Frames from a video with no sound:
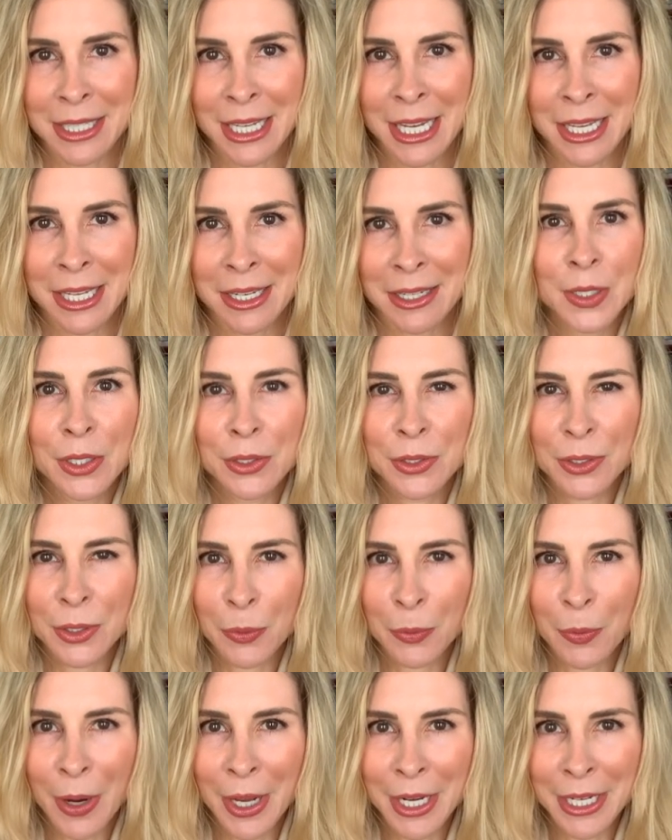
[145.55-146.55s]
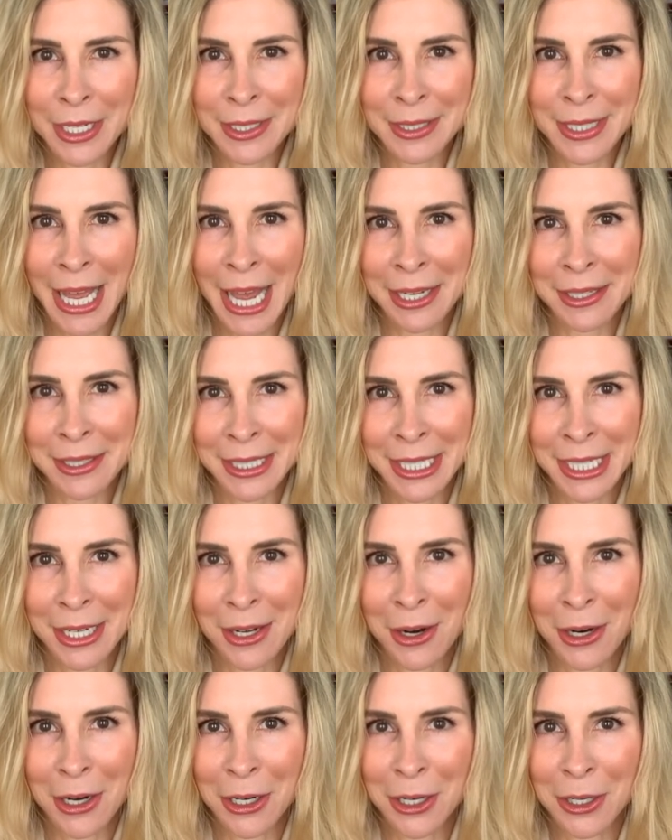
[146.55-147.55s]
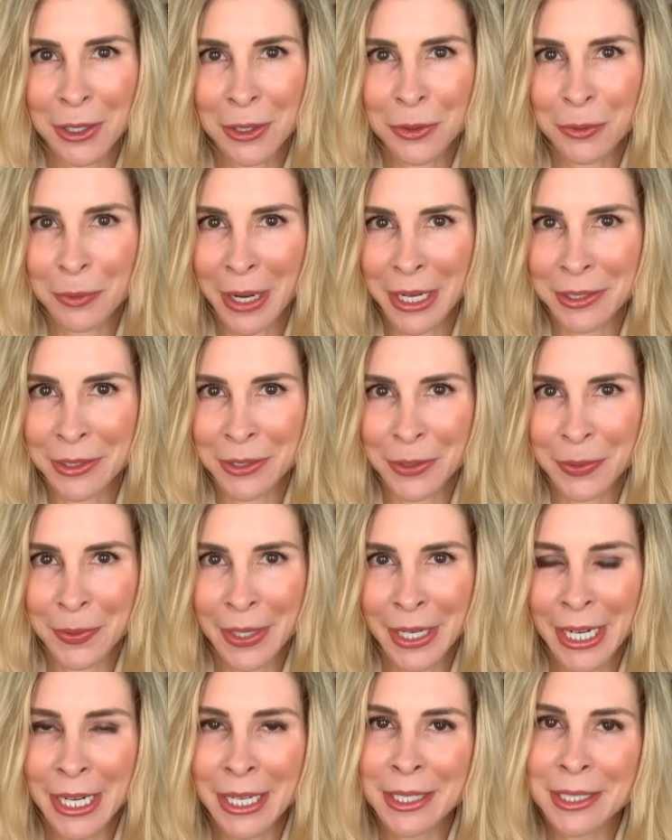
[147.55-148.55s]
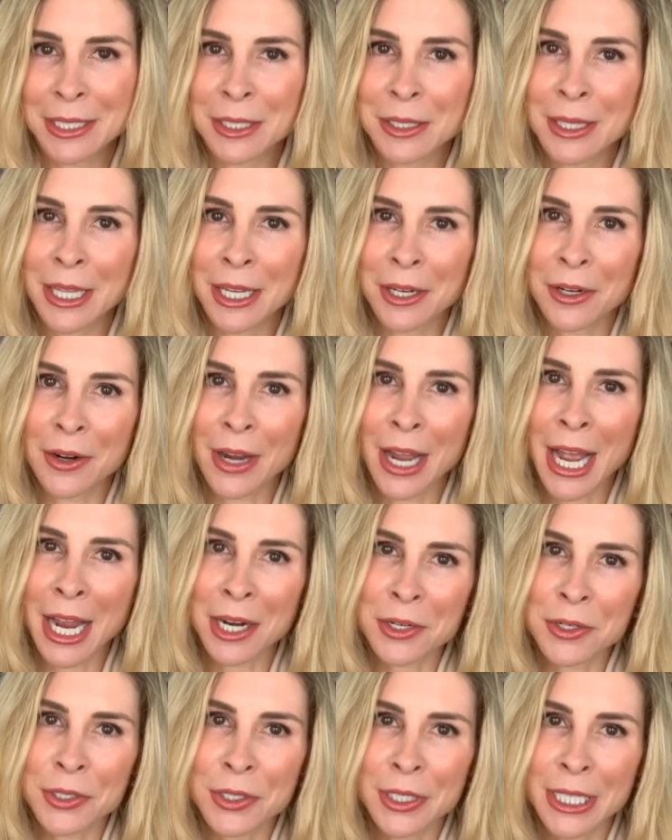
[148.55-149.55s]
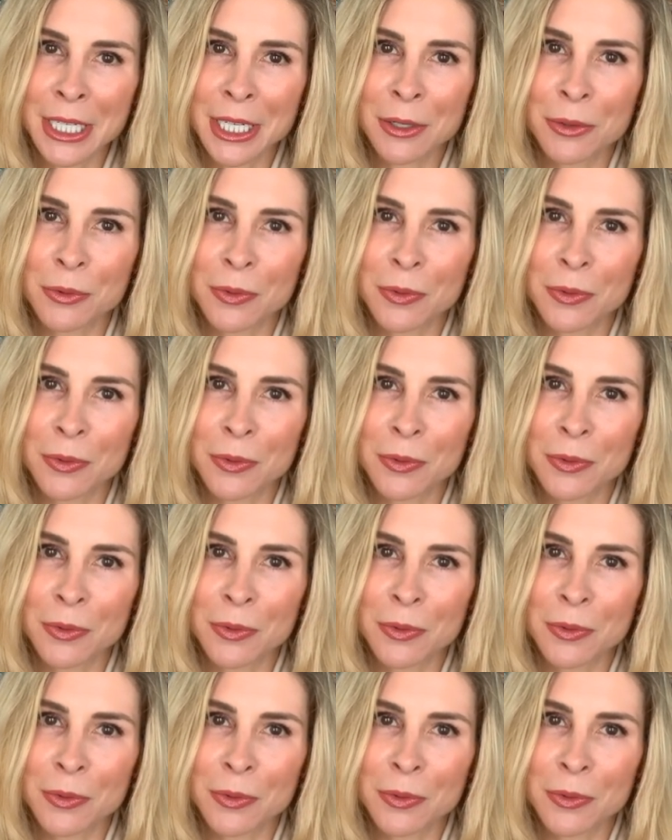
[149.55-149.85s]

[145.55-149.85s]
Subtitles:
And so what exactly are retinoids? They are actually